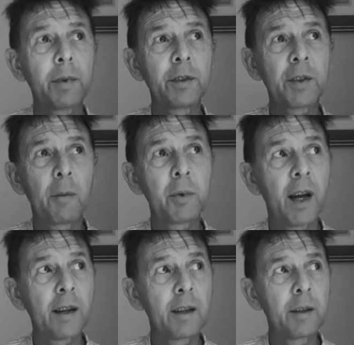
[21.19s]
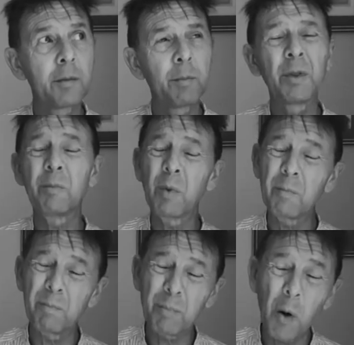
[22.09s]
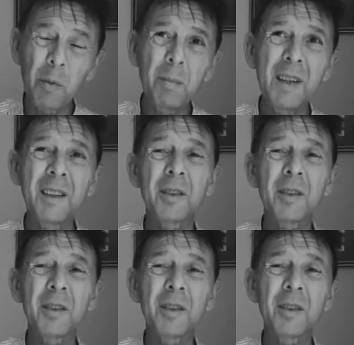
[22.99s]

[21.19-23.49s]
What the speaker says: Subject is, well, probably the